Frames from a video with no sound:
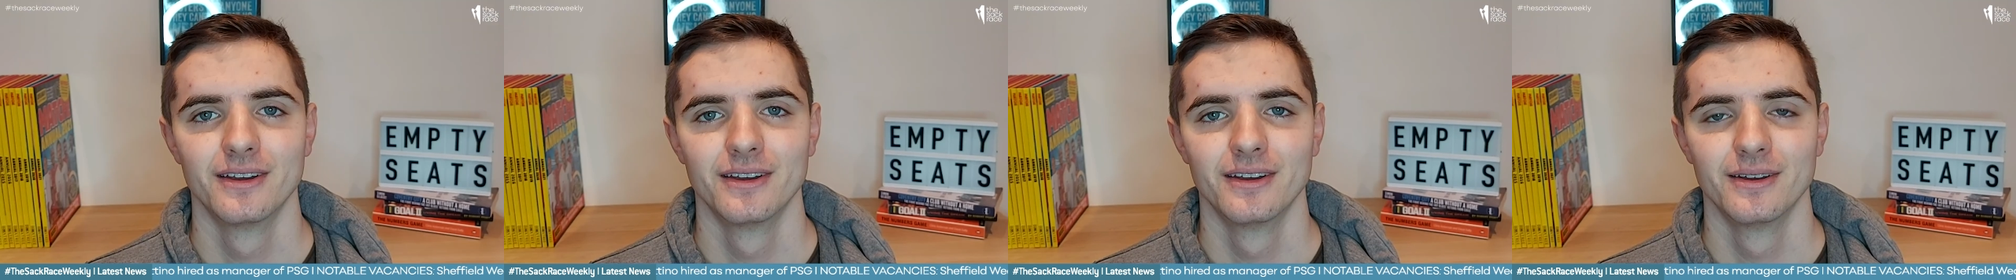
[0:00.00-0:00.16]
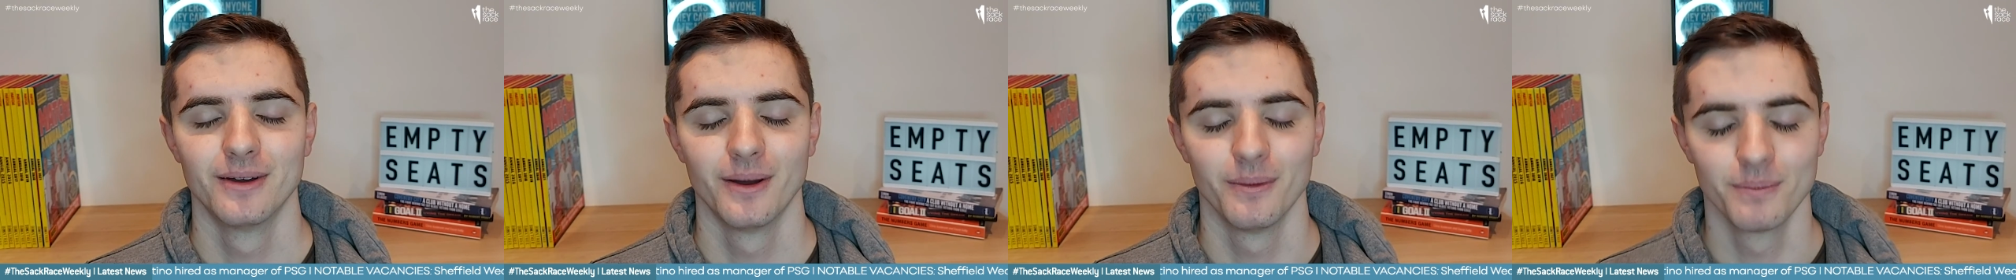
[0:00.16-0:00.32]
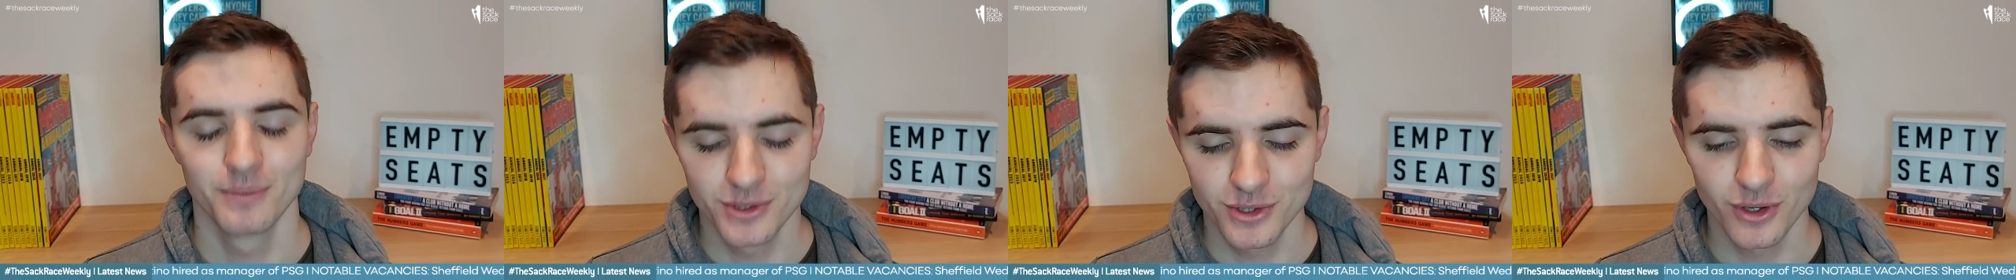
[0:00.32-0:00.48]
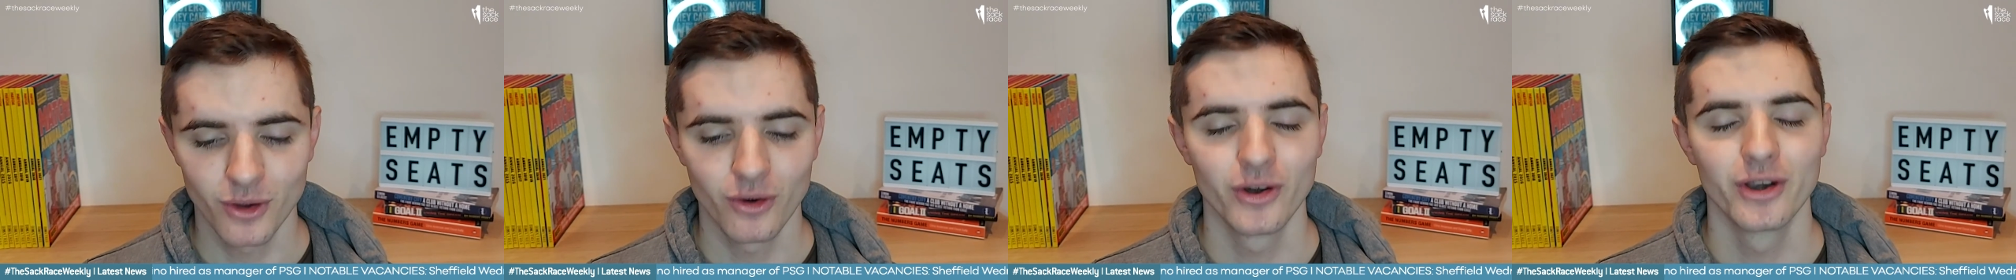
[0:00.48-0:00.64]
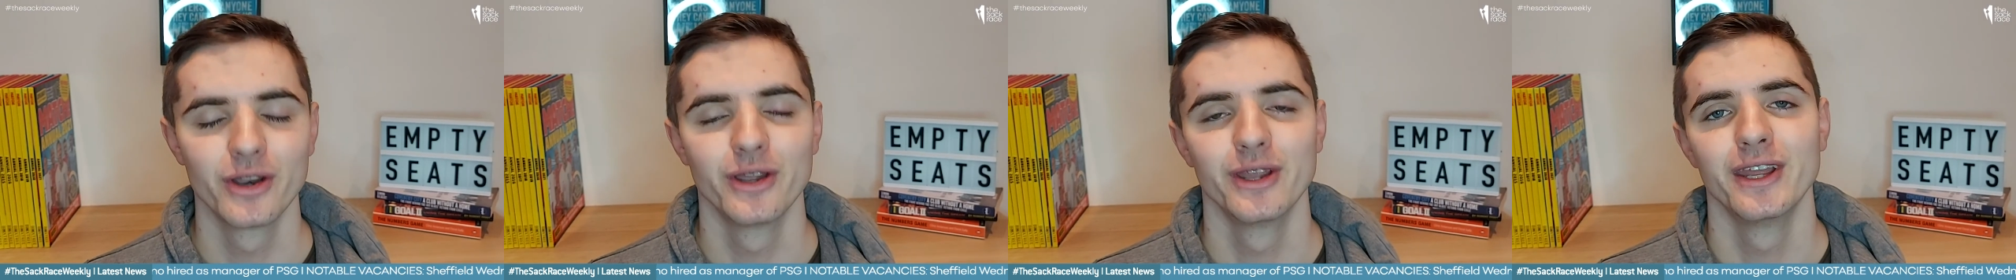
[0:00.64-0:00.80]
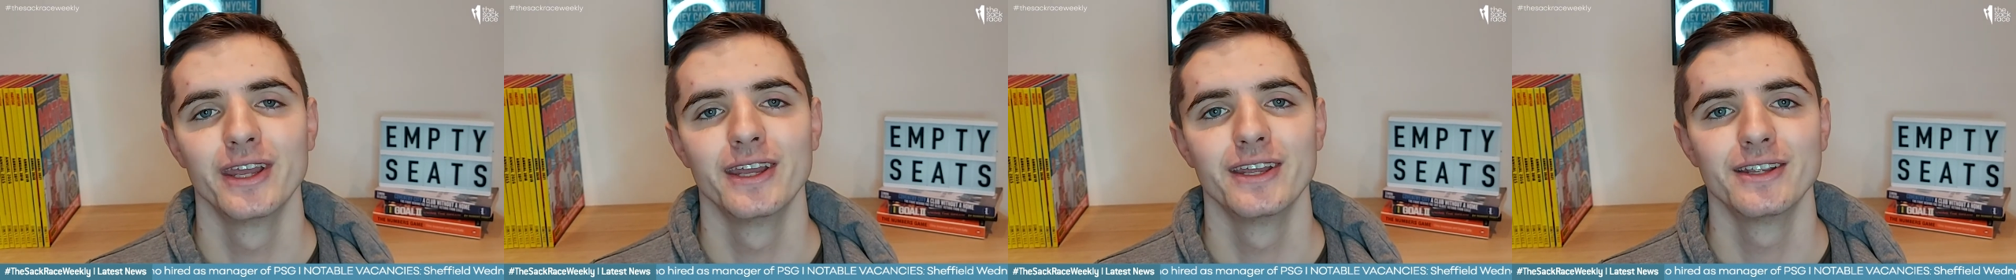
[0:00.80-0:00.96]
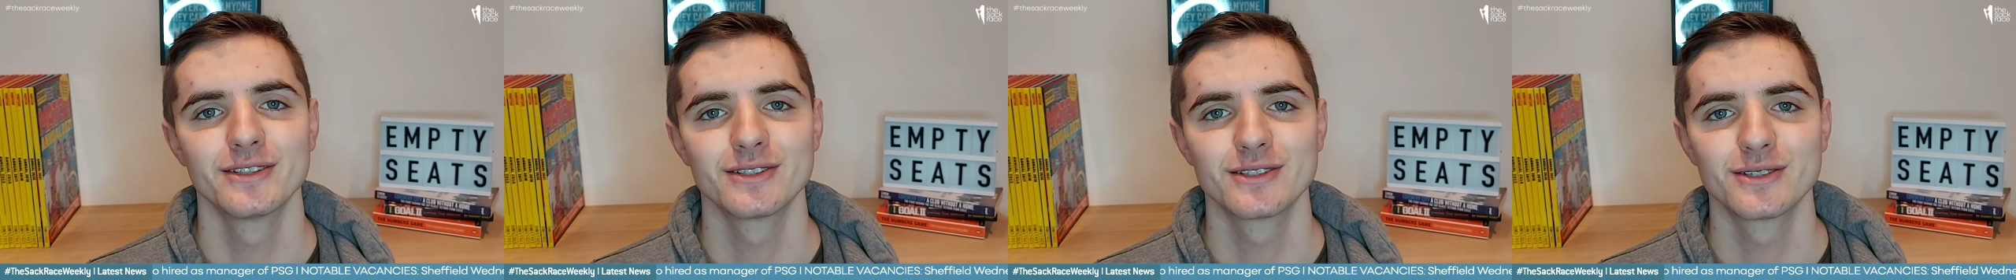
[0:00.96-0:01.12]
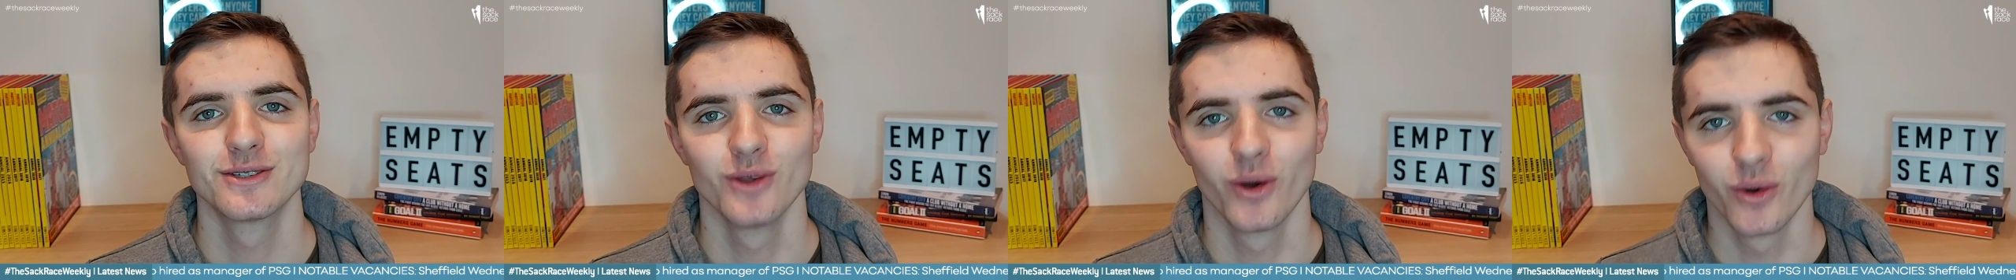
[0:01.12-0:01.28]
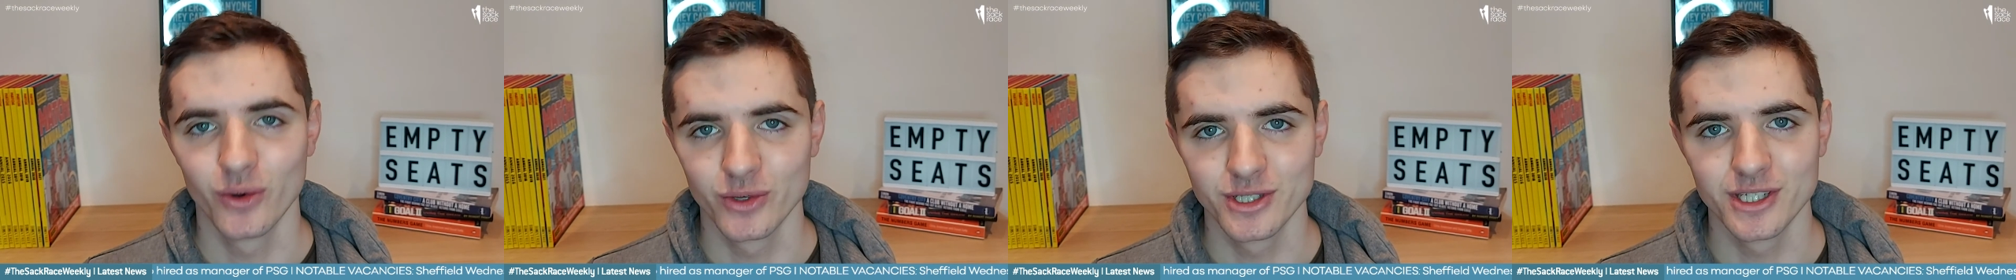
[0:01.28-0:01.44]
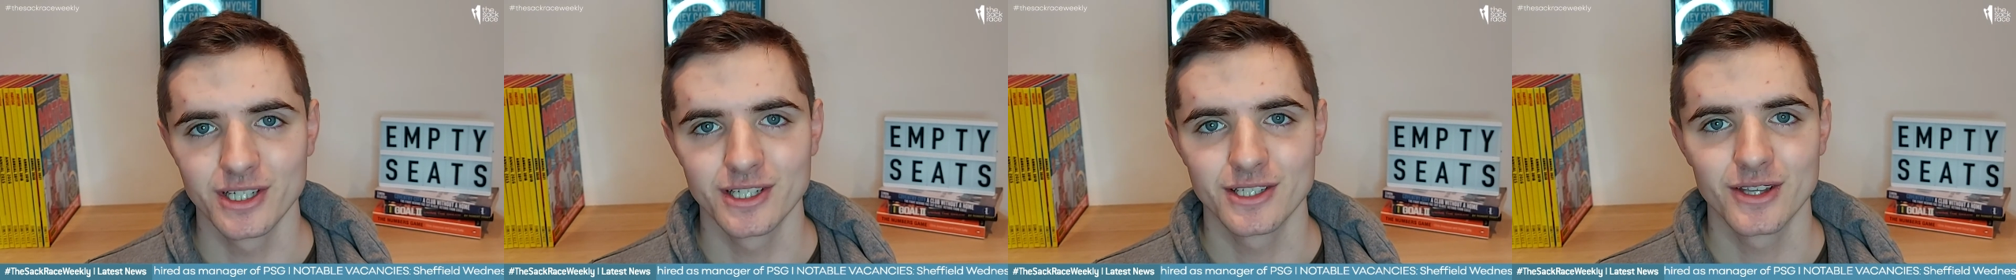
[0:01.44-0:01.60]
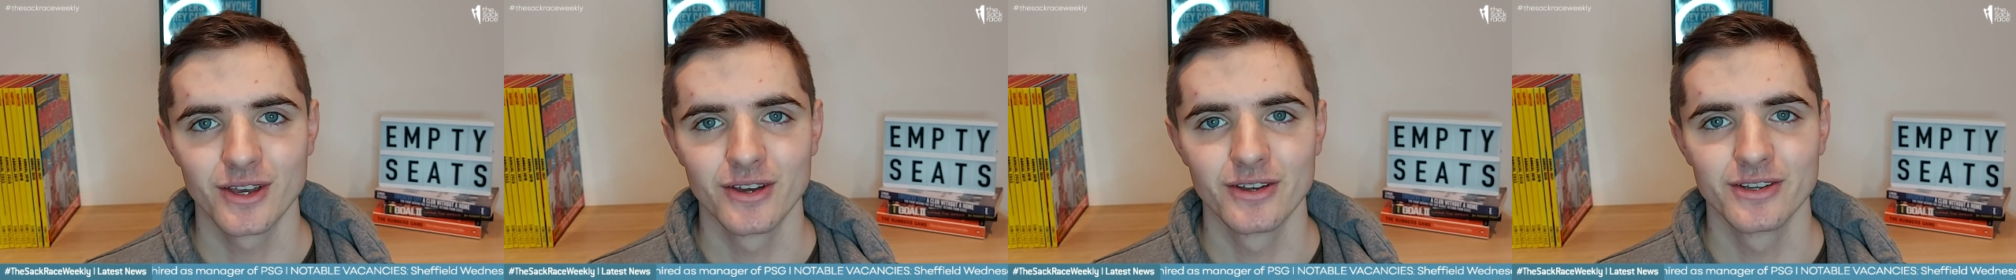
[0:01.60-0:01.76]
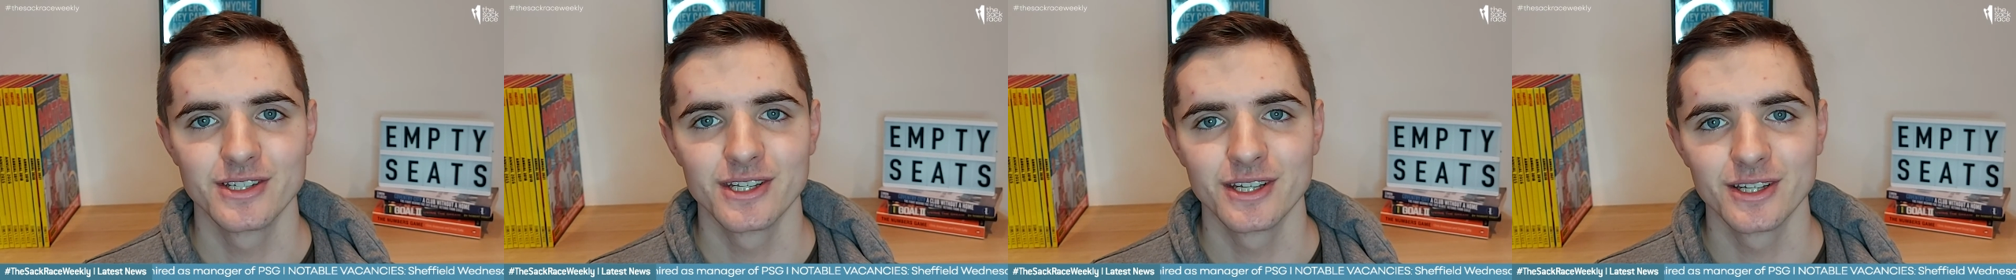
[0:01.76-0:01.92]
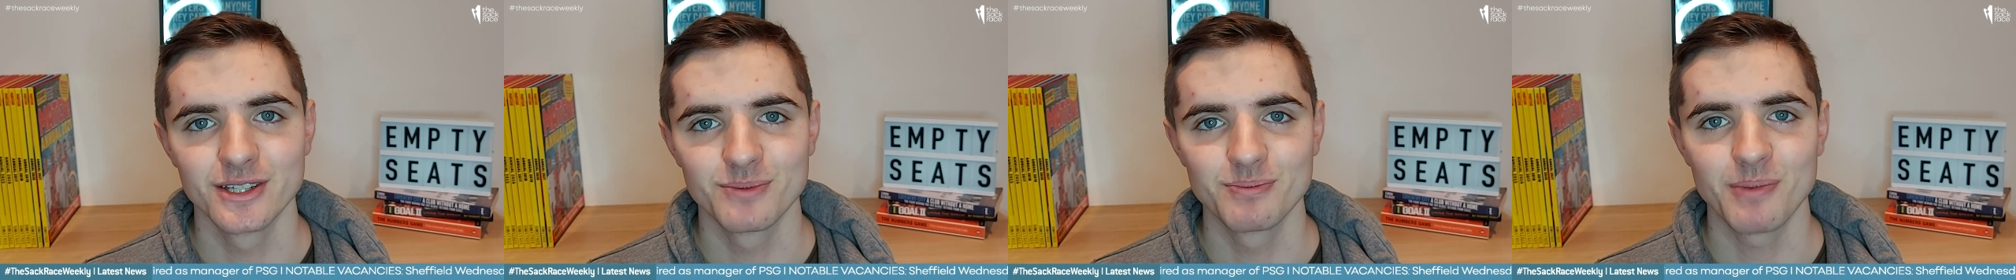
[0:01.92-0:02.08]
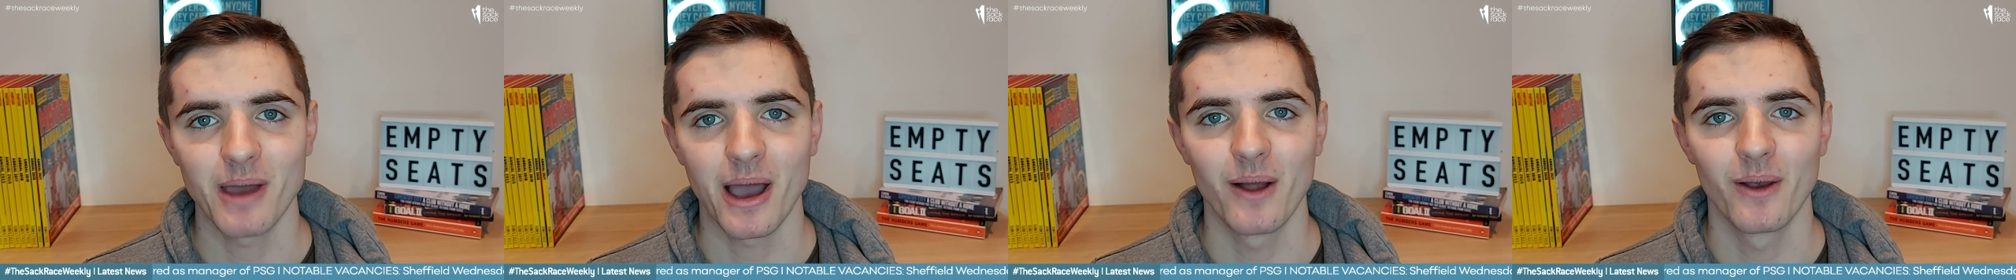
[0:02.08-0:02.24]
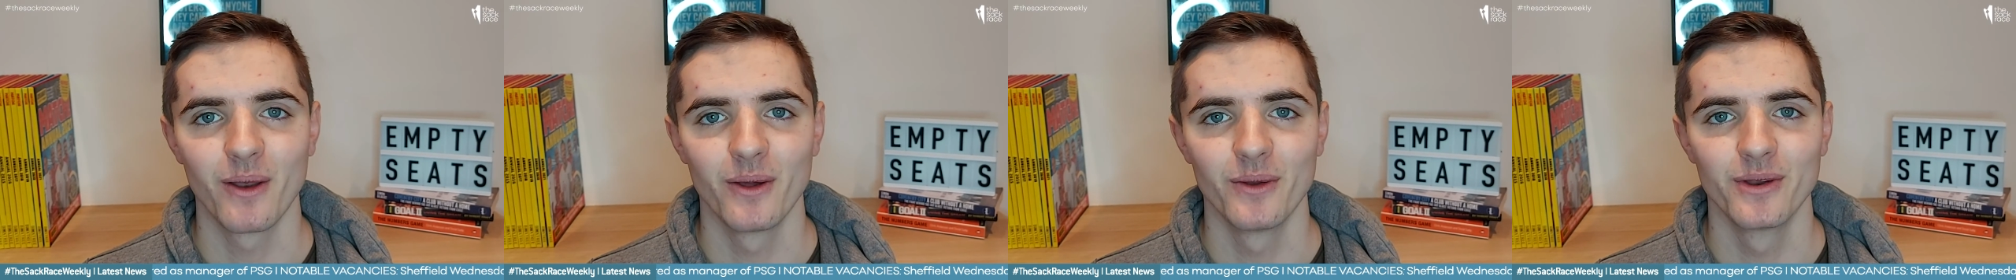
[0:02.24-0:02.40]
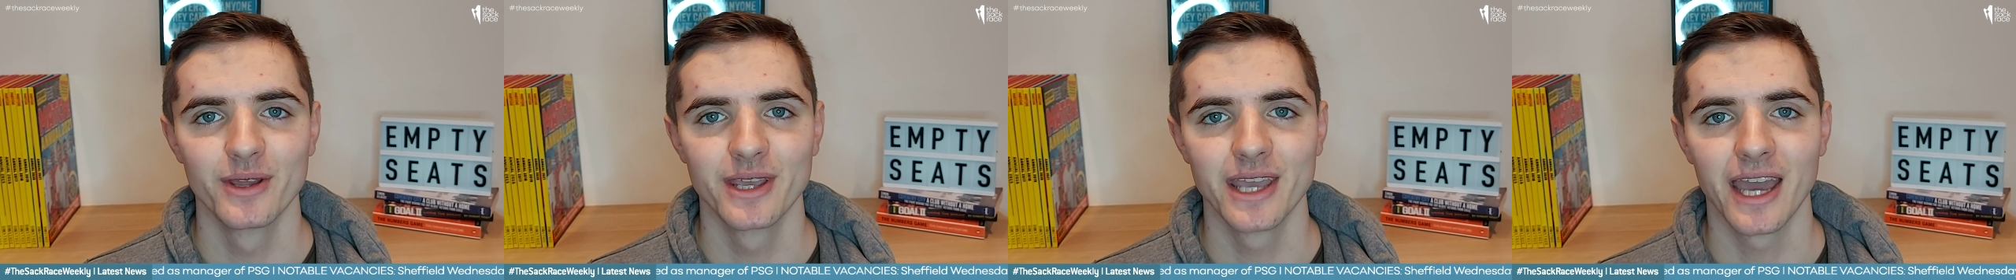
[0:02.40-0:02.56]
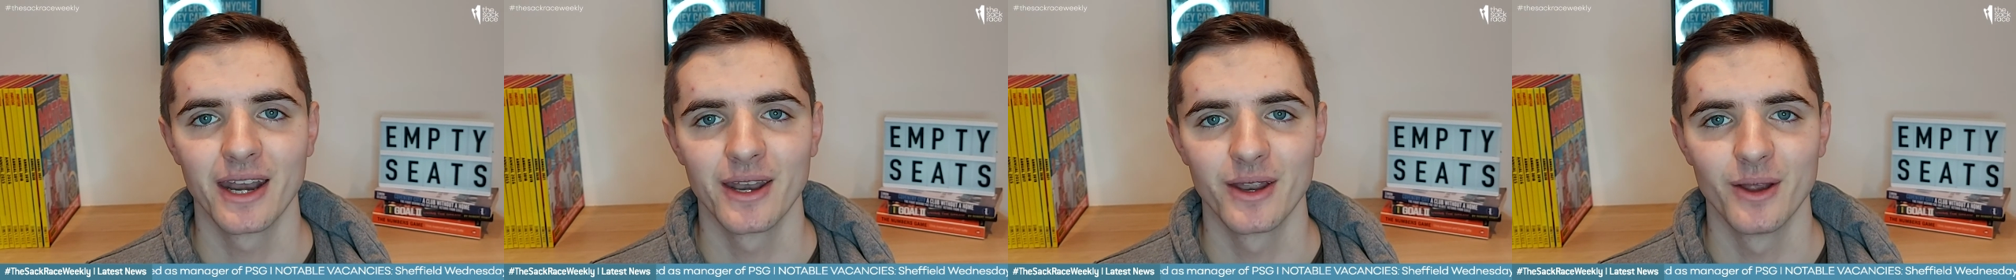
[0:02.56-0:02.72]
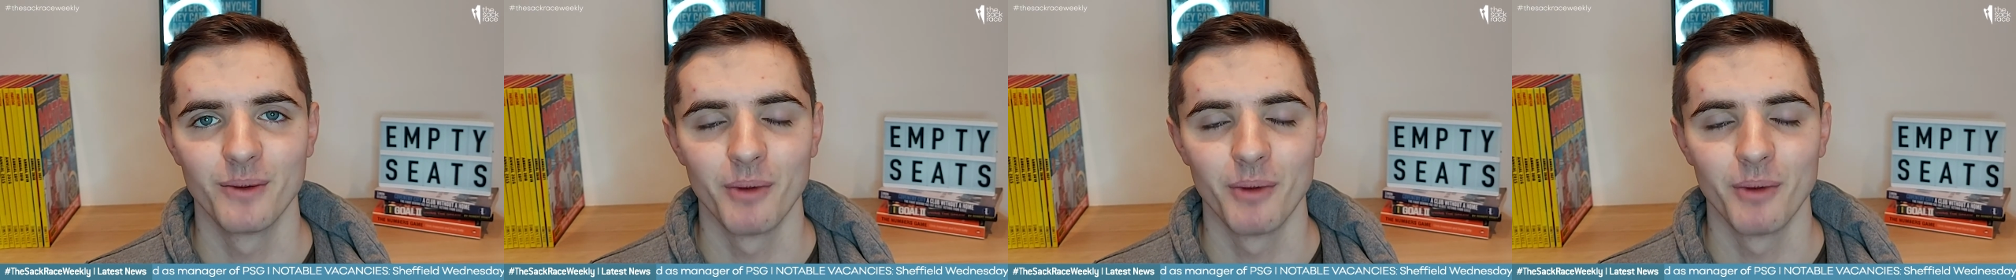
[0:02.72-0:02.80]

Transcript: I'm sorry, it's not as exciting as Paolo Di Canio,